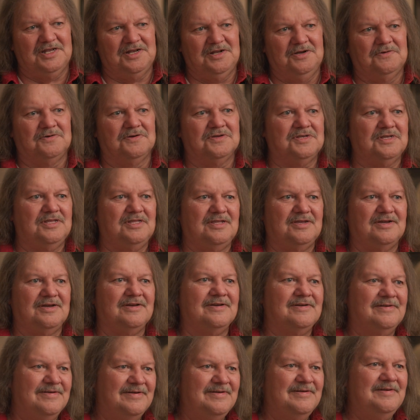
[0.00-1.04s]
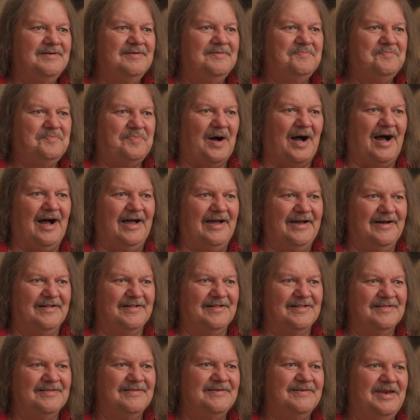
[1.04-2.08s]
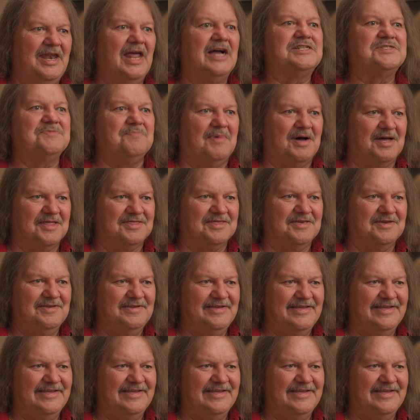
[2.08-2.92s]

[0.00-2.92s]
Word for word: it goes in the pile next month.